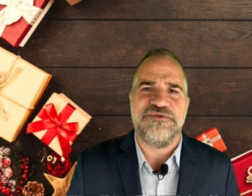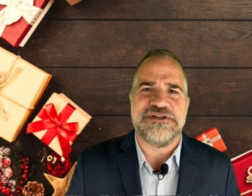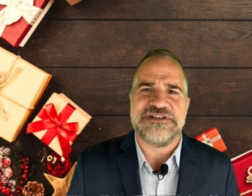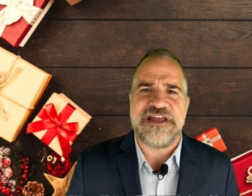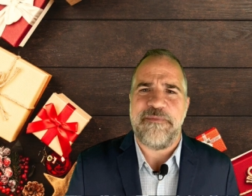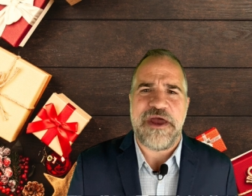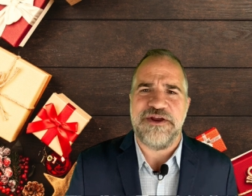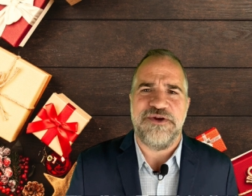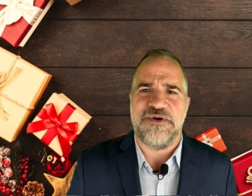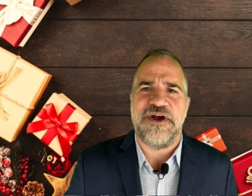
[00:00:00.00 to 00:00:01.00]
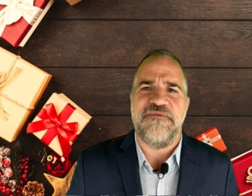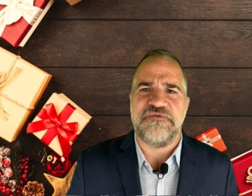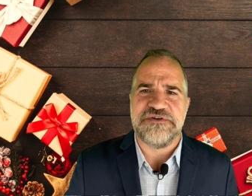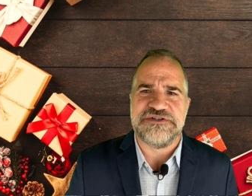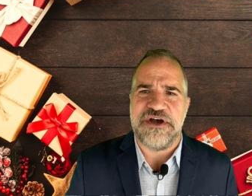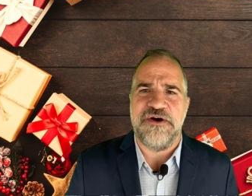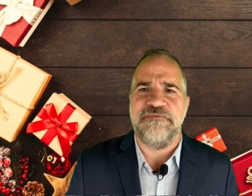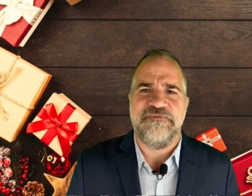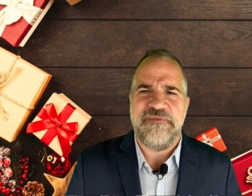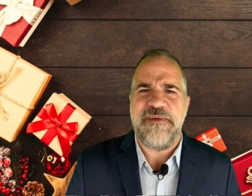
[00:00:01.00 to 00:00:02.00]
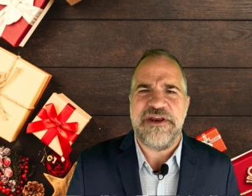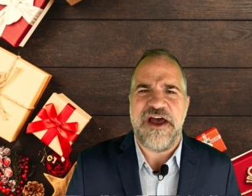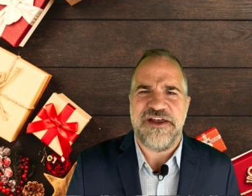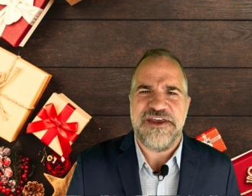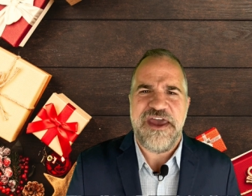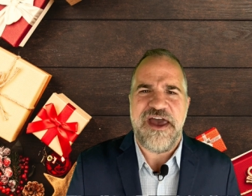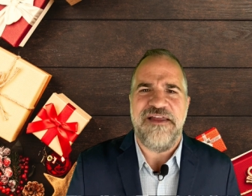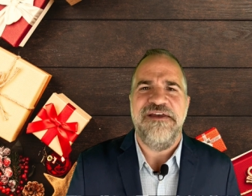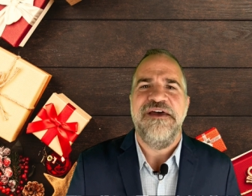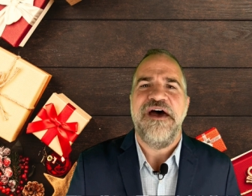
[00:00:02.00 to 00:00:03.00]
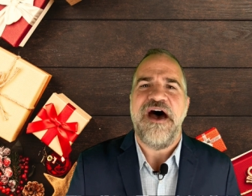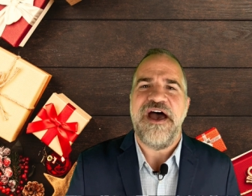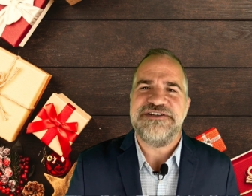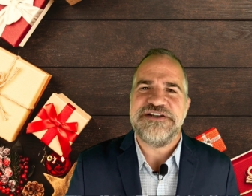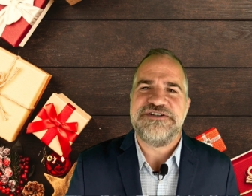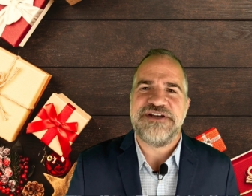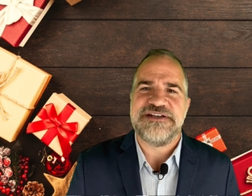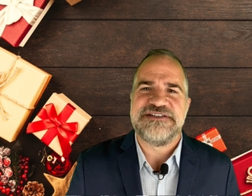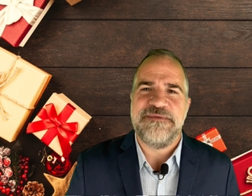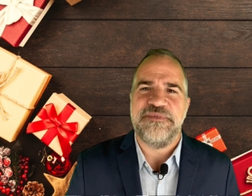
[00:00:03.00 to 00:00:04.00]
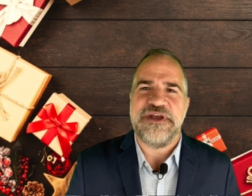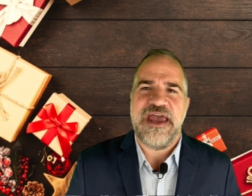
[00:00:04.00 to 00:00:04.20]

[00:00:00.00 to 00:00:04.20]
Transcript: to step out of your comfort zone, maybe not yet, I suggest simply